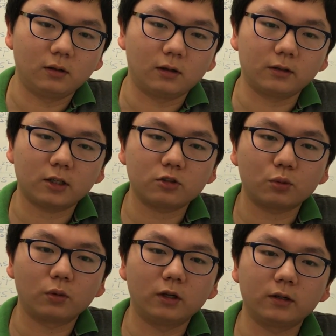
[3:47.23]
Another
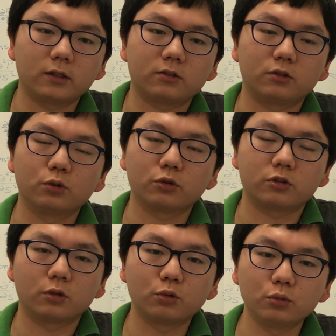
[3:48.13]
one is
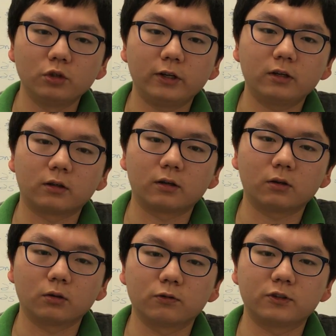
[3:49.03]
used 2
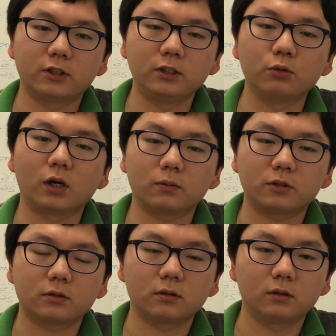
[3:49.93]
layers of
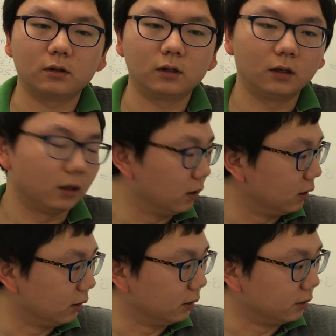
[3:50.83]
stirrups.
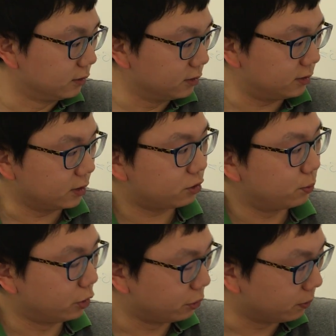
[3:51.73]
This
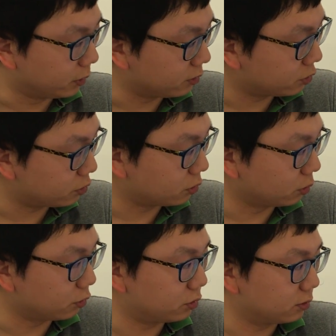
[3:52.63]
experiment
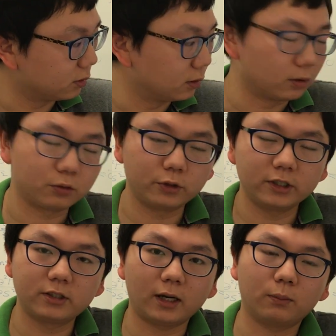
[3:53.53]
shows 3
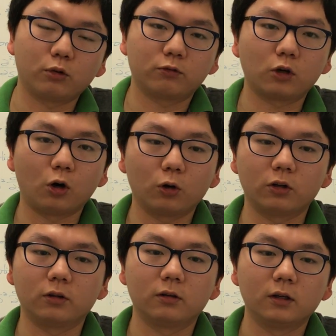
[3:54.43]
types of
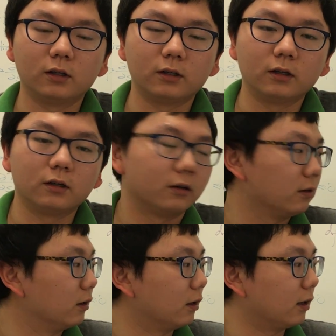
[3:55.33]
column,
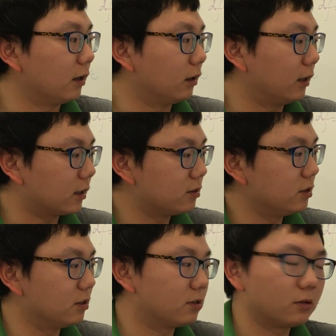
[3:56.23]
like
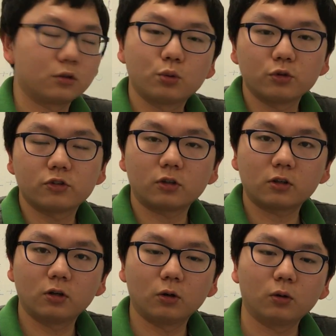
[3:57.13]
this: 2
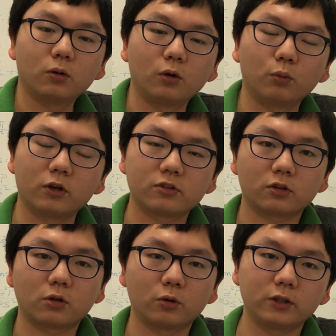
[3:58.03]
circles, 1
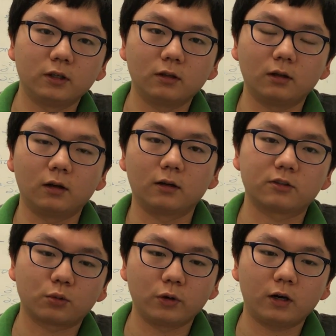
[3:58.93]
circle in a
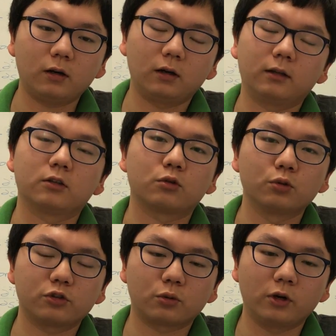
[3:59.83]
square, and
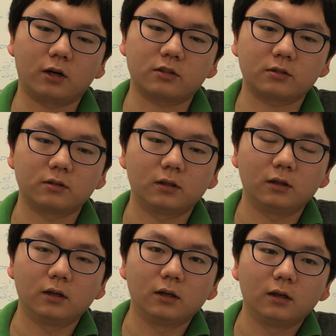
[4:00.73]
2 squares.
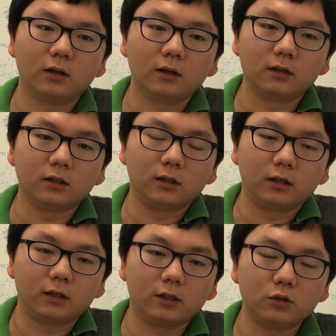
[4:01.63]

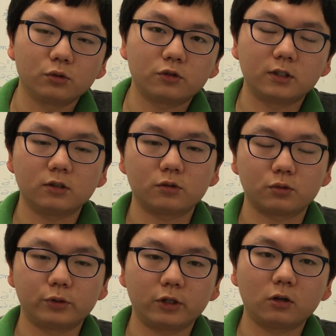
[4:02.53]
He used these
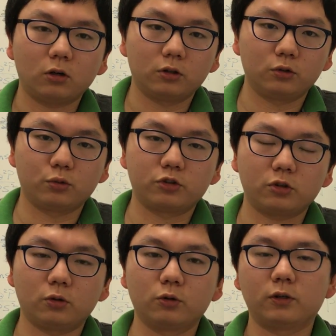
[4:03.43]
3 columns to
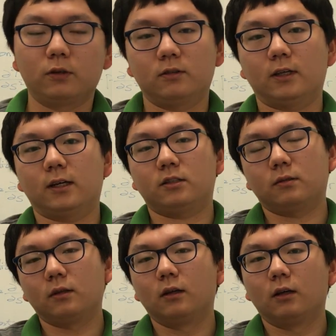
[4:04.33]
show that
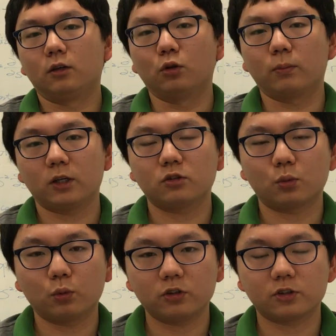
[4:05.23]
no matter
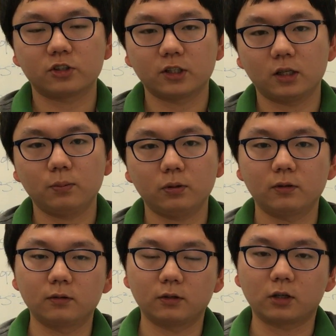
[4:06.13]
what the shape
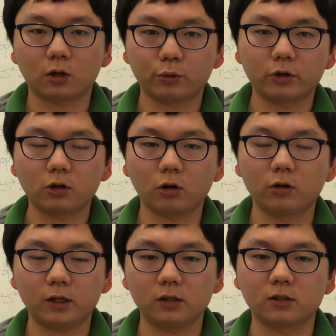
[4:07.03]
the concrete
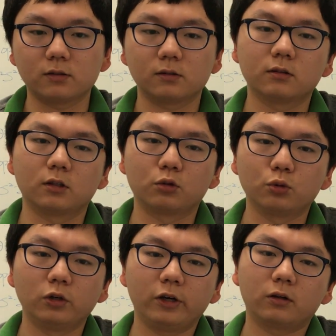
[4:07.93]
column is, the
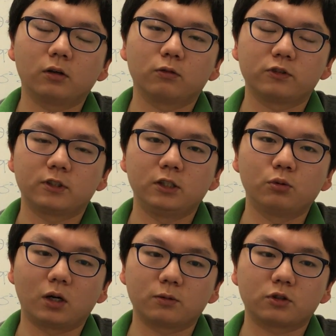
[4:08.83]
2 layers of
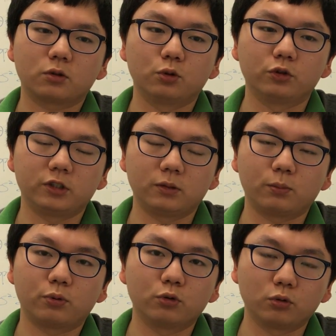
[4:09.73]
stirrups could
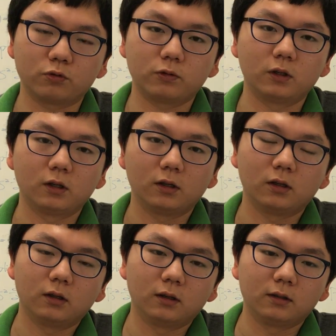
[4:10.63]
improve
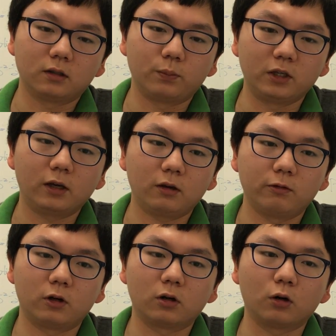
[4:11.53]
the
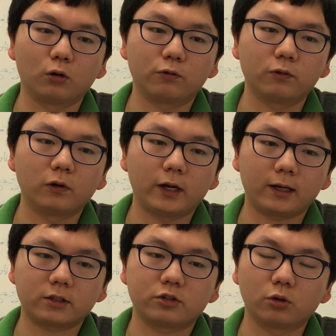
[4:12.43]
behavior of
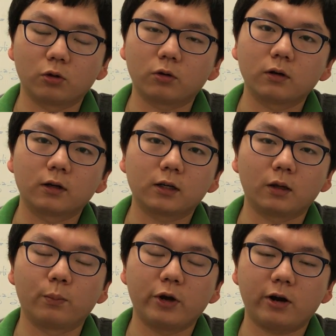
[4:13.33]
axial
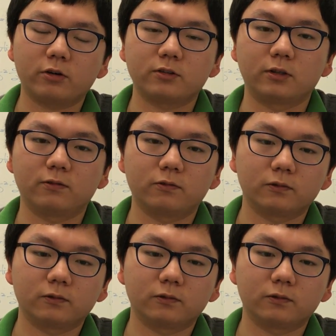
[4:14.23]
comparison.